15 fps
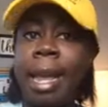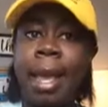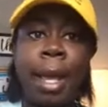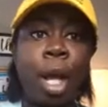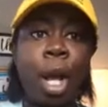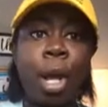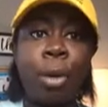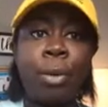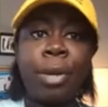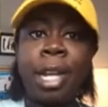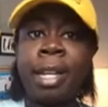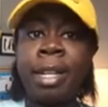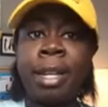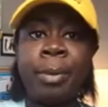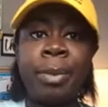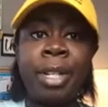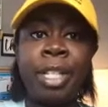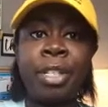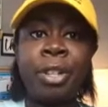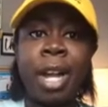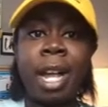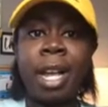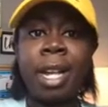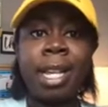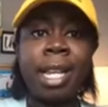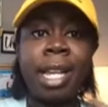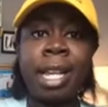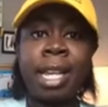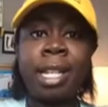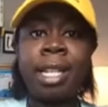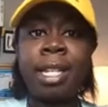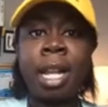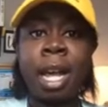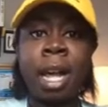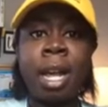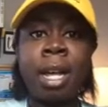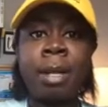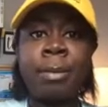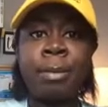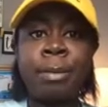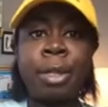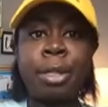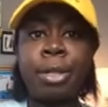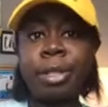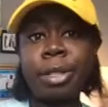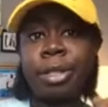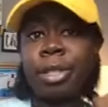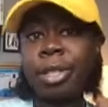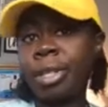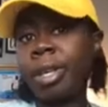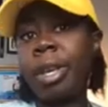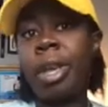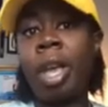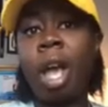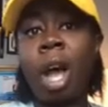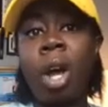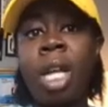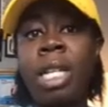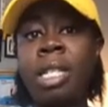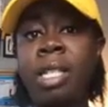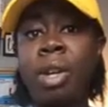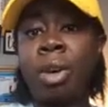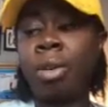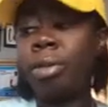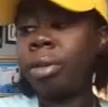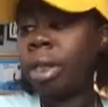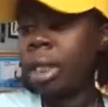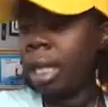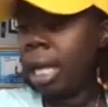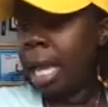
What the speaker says: in it and go. And then when it dried, it shushed on its